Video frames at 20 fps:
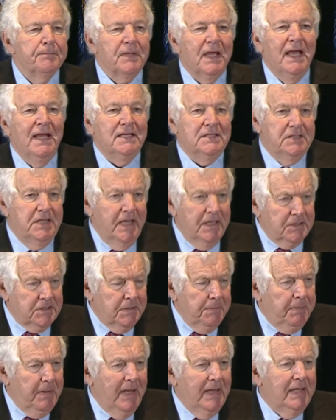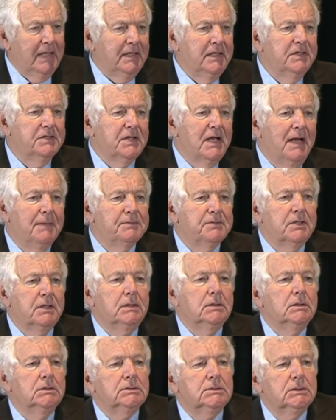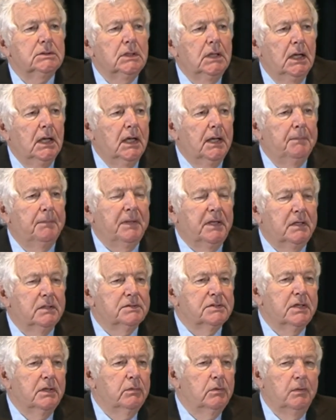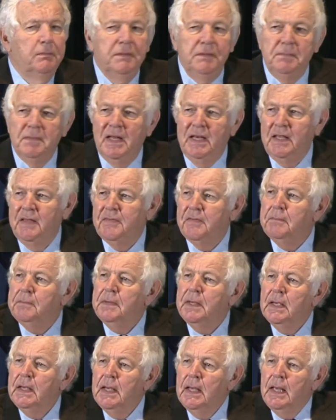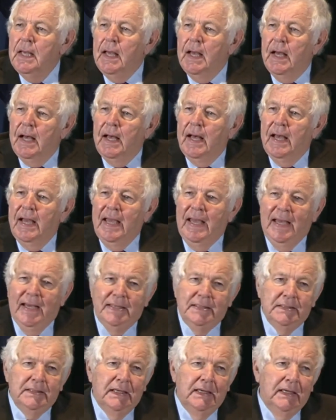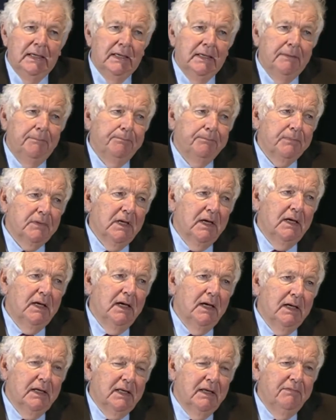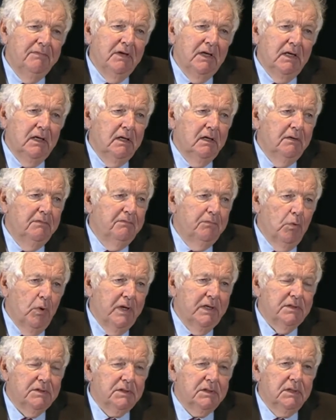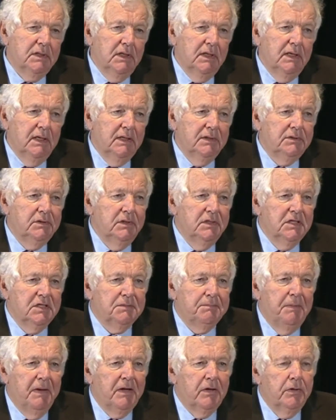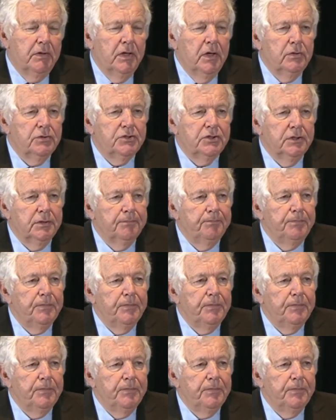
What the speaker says: anticipating these obstacles, because there will be many of them, and giving a voice to this better notion.